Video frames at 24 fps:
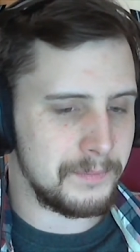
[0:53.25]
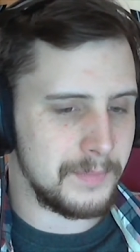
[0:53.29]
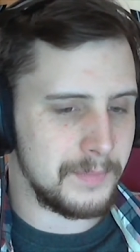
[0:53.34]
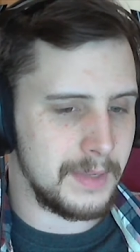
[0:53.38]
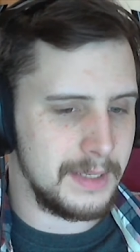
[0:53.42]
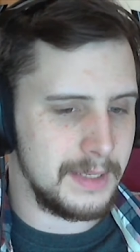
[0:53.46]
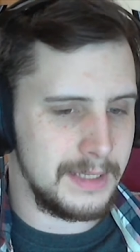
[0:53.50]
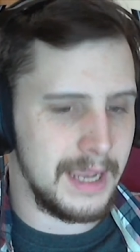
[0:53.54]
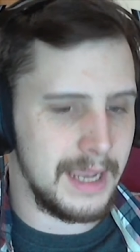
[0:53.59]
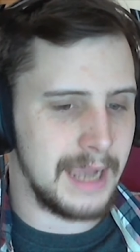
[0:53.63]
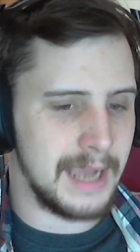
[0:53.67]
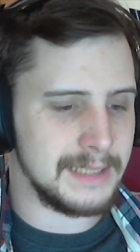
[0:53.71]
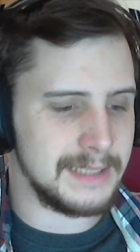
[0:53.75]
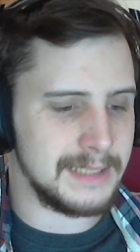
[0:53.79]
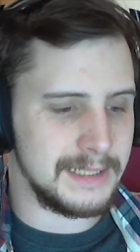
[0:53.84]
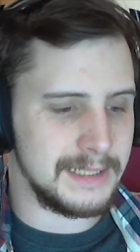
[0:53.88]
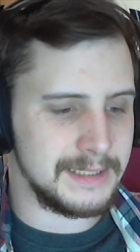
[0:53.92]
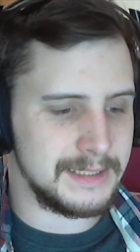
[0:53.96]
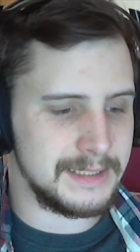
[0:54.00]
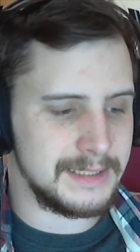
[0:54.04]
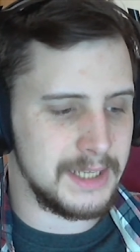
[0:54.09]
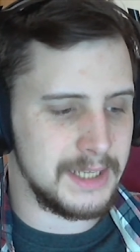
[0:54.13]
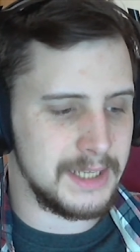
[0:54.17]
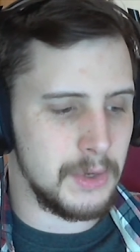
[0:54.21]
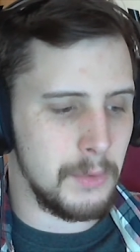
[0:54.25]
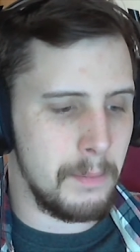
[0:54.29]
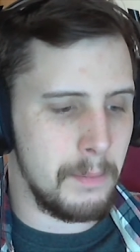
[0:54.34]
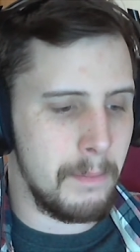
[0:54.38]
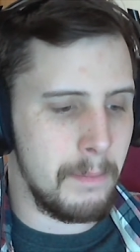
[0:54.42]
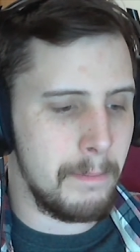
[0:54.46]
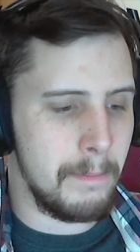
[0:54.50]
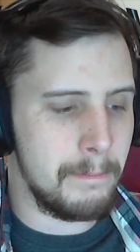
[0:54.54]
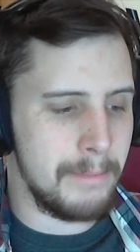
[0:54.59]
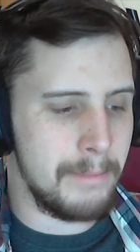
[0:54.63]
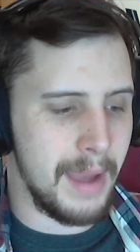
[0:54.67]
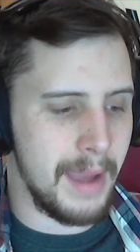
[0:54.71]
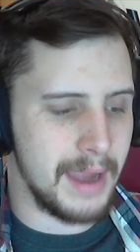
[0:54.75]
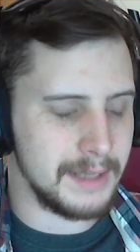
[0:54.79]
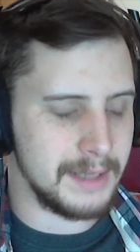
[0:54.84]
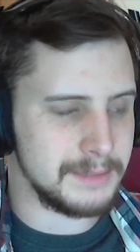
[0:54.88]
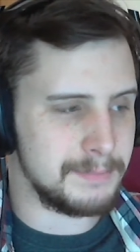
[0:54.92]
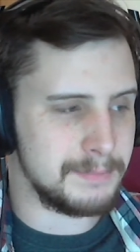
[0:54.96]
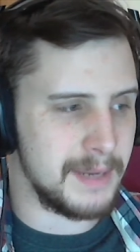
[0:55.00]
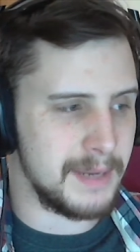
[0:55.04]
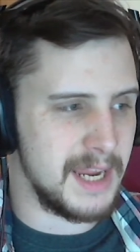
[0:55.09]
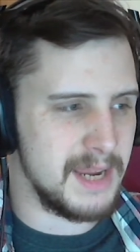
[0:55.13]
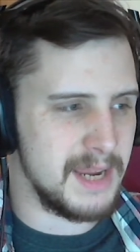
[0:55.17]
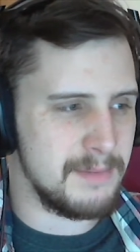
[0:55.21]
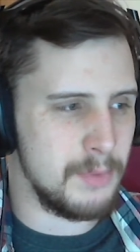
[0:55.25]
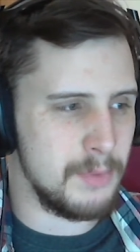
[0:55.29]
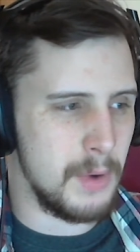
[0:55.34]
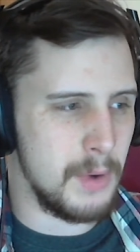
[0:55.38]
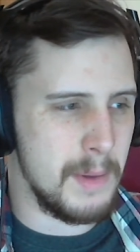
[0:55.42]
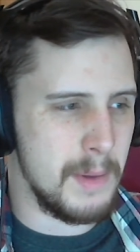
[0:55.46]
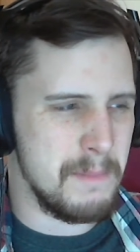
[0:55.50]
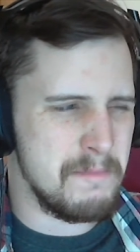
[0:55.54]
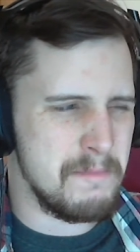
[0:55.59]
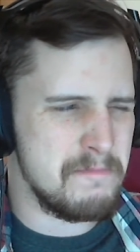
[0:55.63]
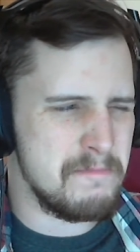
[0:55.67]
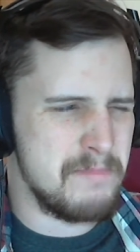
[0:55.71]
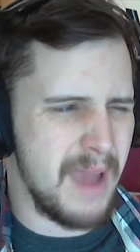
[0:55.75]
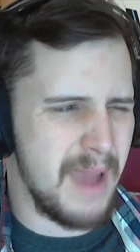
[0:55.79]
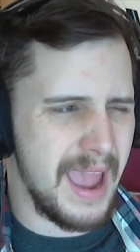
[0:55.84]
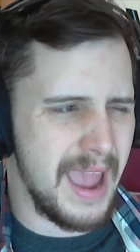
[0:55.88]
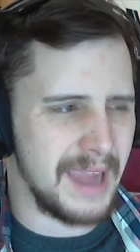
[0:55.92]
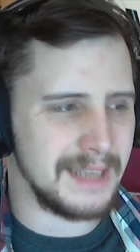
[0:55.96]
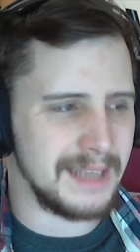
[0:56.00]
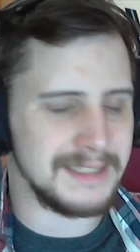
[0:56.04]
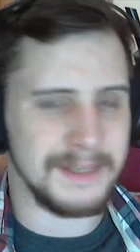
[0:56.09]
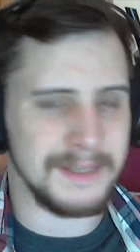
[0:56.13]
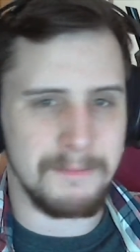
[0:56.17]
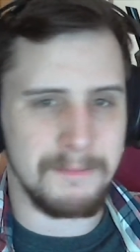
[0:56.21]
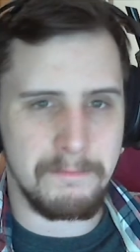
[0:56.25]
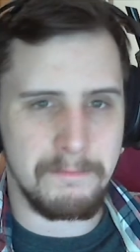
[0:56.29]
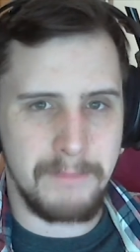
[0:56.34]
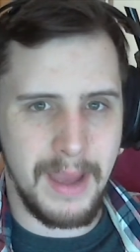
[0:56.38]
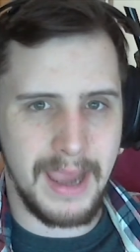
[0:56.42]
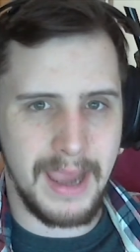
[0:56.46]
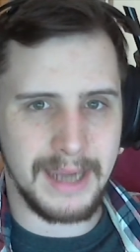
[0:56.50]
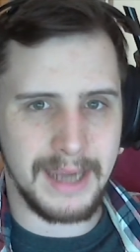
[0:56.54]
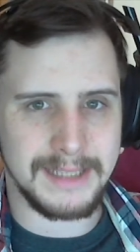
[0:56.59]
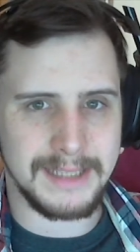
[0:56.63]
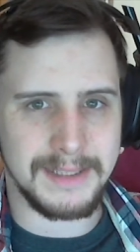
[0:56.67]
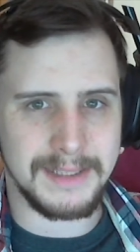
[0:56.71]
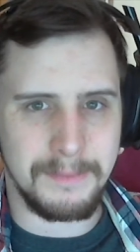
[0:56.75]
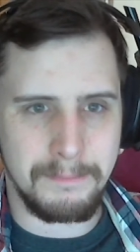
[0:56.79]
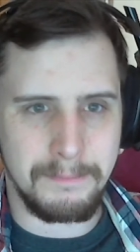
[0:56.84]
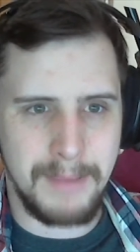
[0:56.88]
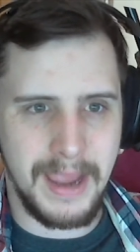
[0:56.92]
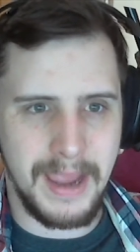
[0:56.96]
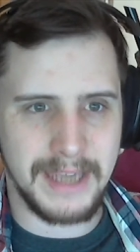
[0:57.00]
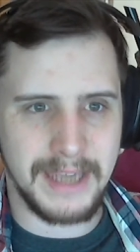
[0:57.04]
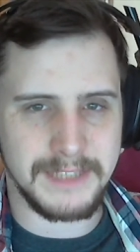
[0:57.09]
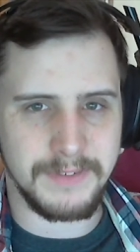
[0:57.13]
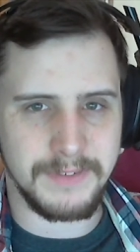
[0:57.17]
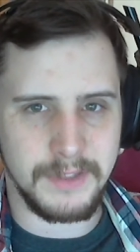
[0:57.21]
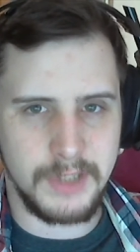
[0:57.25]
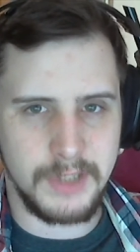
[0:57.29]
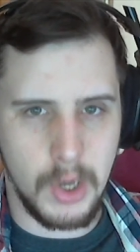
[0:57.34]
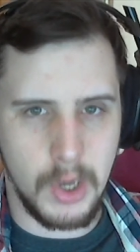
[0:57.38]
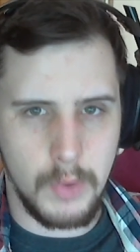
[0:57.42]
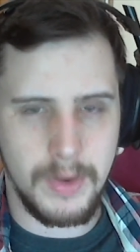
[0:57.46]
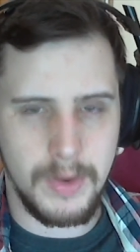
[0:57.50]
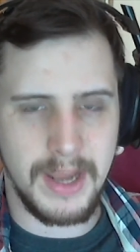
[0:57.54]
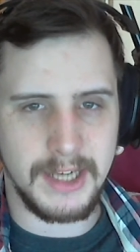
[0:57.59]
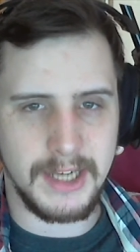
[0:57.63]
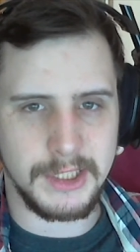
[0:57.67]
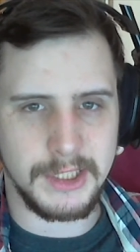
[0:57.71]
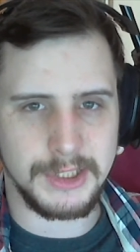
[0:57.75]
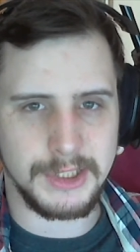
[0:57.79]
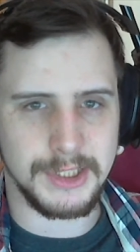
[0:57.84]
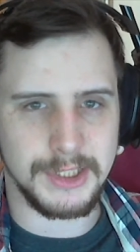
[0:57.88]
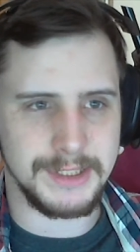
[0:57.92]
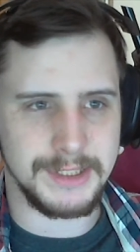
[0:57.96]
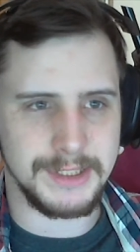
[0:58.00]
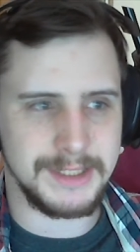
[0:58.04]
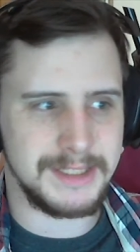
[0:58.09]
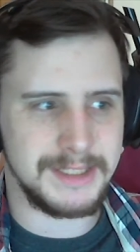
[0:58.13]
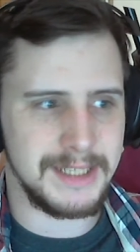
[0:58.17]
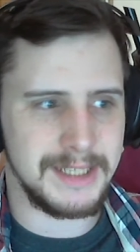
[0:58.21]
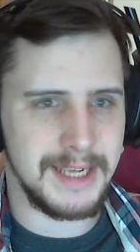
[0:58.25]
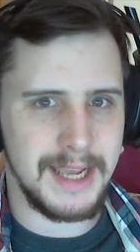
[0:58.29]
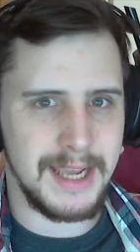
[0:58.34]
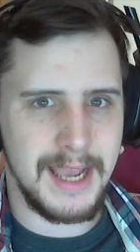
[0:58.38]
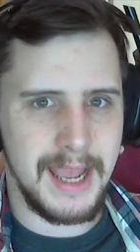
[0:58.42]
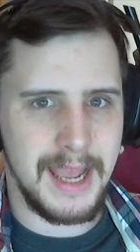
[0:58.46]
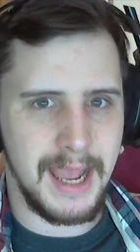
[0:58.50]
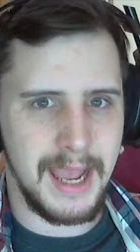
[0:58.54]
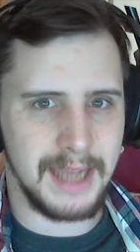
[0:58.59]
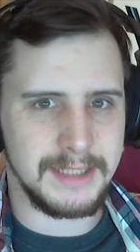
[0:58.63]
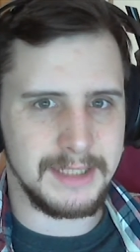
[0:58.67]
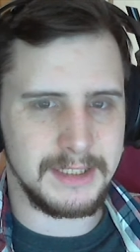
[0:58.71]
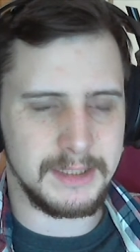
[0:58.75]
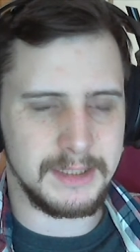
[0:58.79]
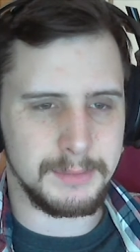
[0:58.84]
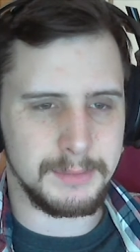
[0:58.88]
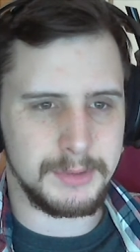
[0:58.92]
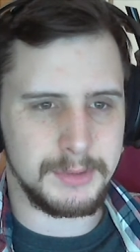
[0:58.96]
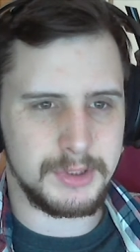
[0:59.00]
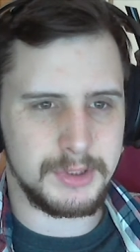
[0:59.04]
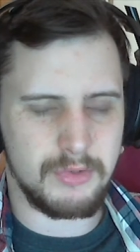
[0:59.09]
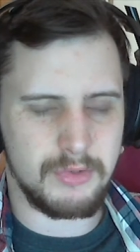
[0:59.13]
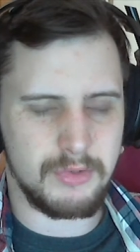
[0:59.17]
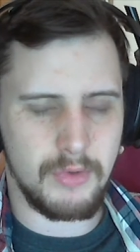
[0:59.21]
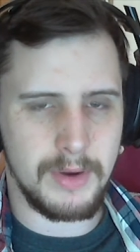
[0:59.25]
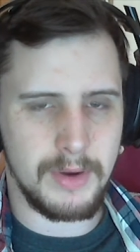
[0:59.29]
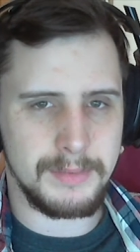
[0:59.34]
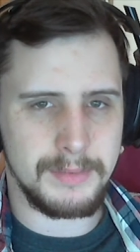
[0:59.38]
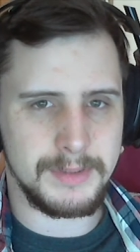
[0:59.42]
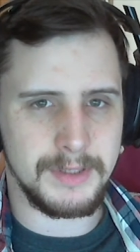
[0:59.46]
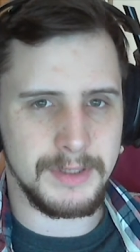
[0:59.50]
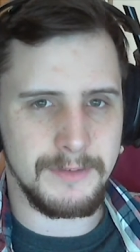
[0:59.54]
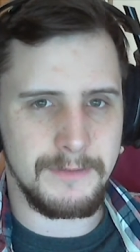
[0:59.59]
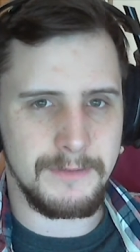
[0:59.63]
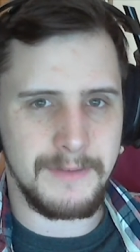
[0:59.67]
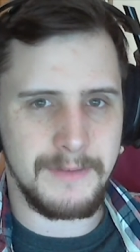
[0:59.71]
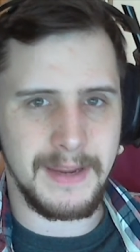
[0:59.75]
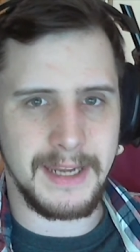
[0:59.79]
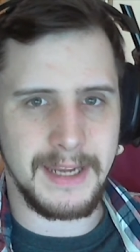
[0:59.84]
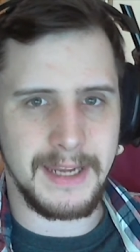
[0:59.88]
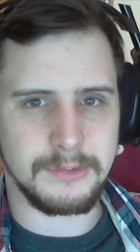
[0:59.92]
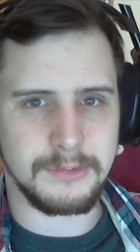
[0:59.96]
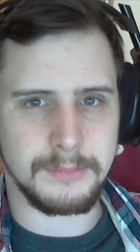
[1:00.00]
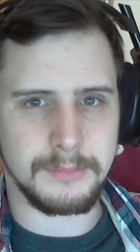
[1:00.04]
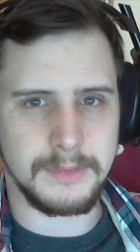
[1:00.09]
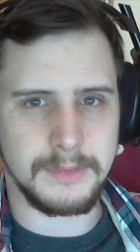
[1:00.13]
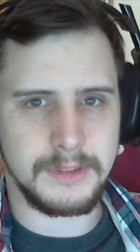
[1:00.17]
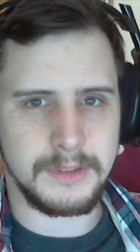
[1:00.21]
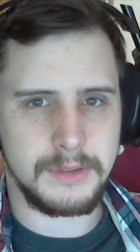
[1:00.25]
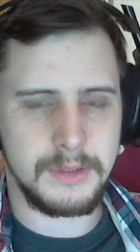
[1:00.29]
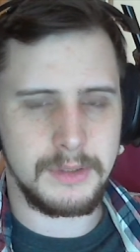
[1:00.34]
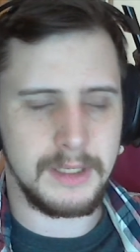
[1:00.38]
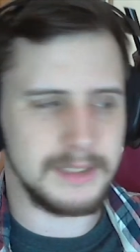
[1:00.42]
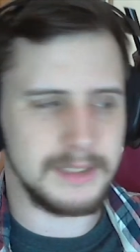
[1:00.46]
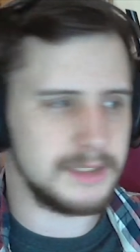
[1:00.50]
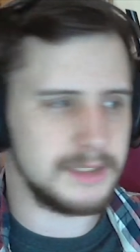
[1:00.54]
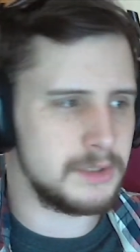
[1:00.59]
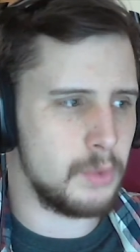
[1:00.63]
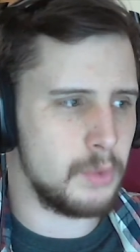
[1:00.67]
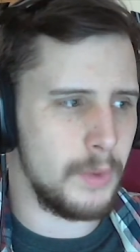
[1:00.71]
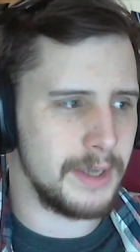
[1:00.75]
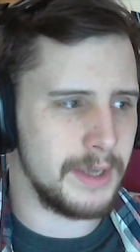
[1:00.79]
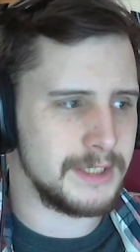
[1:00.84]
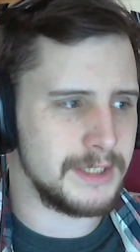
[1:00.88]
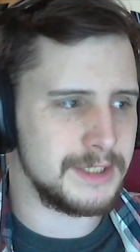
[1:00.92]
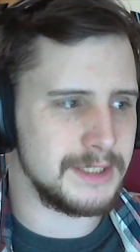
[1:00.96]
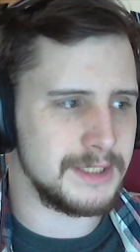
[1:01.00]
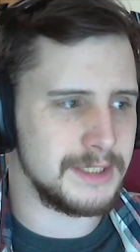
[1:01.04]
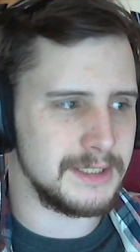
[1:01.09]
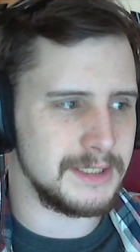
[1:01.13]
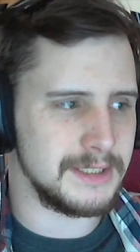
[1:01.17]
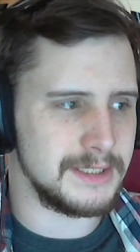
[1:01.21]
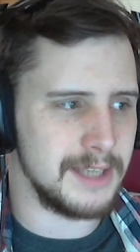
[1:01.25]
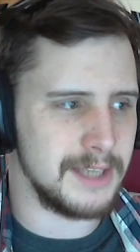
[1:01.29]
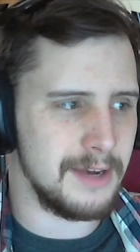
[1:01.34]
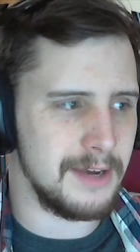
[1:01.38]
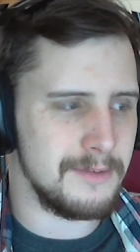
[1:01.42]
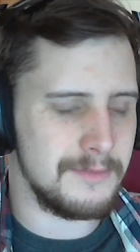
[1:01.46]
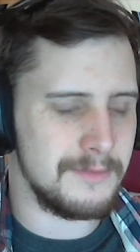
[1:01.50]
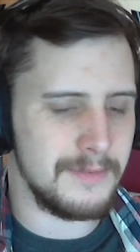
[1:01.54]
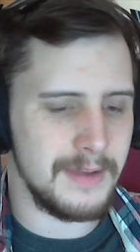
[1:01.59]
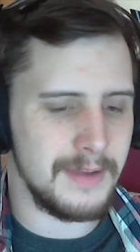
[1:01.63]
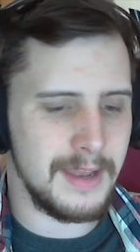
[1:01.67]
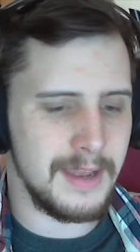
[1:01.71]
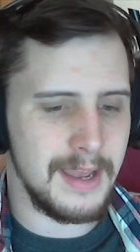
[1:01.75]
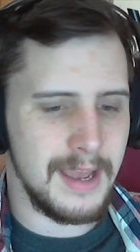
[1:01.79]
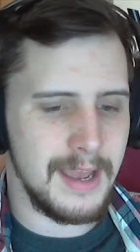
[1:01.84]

yet he still begs people and begs and begs and begs for donations and subscription fees from his Twitch and stuff.